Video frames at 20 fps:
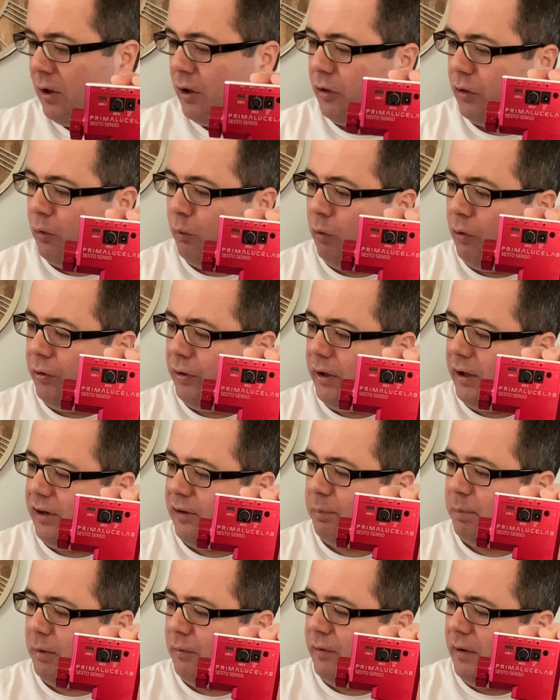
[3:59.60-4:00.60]
The one that
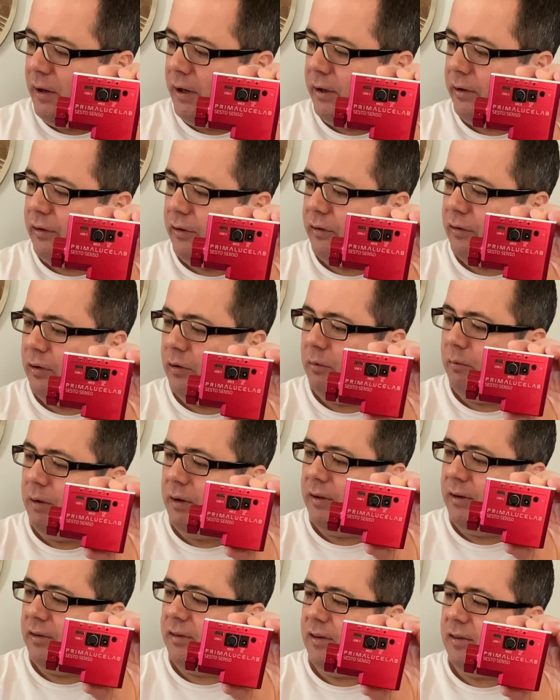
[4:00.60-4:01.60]
is provided
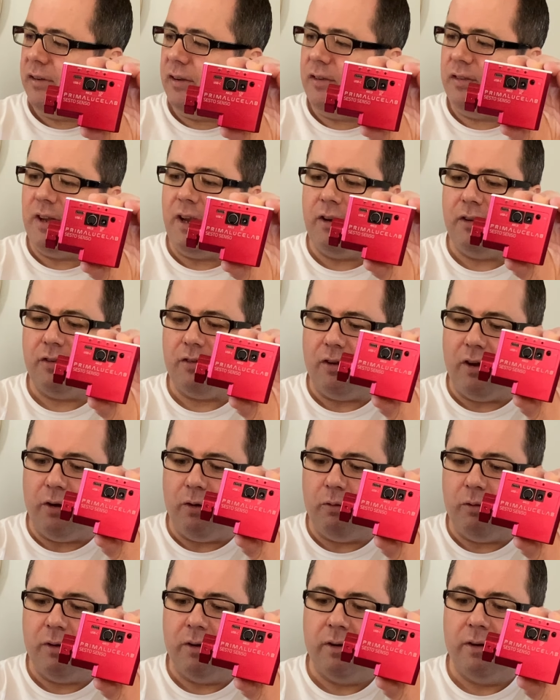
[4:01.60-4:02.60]
with the Sesto
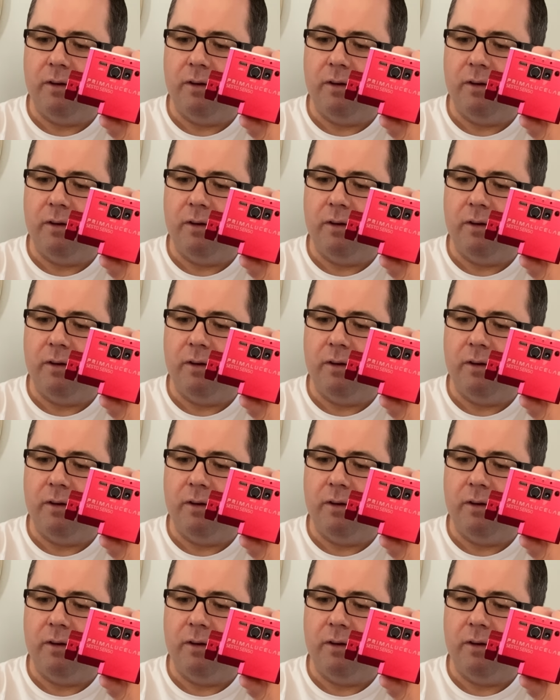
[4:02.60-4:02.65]
Senso,